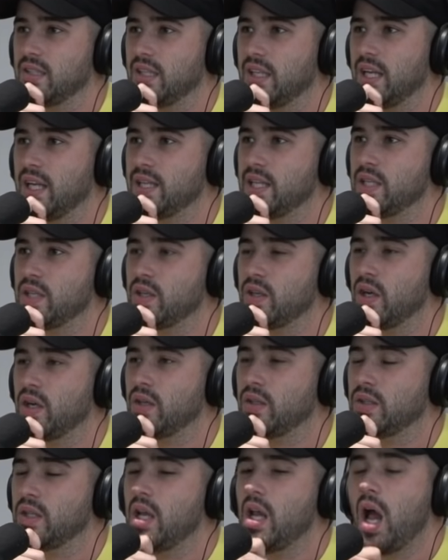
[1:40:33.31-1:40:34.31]
And then you
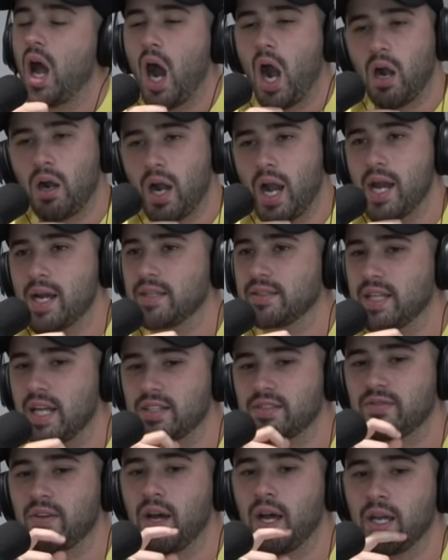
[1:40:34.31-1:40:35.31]
go, all right,
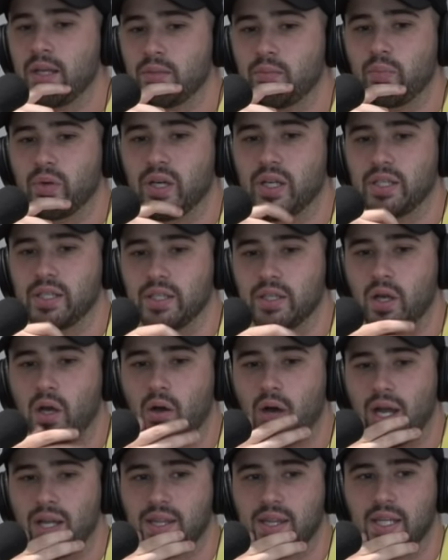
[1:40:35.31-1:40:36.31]
that's fine. But, you know,
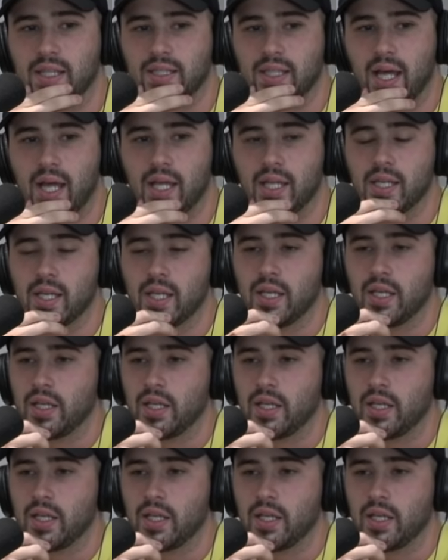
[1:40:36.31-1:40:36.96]
I think that...